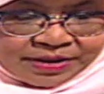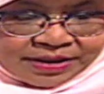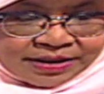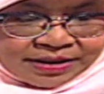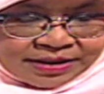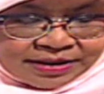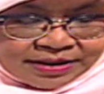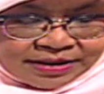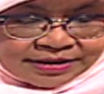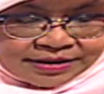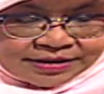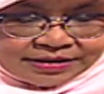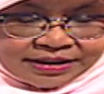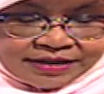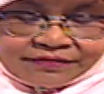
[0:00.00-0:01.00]
the uh,
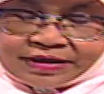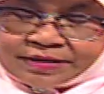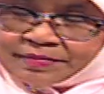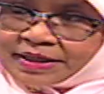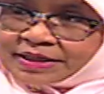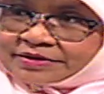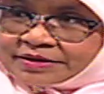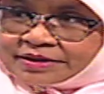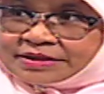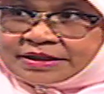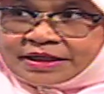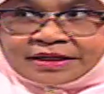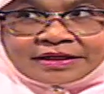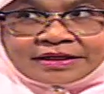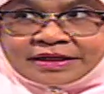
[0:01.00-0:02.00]
least developed countries,
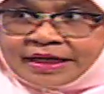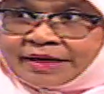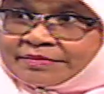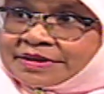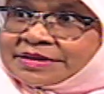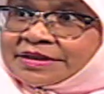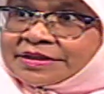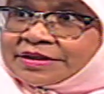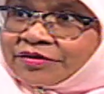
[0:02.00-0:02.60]
and the numbers is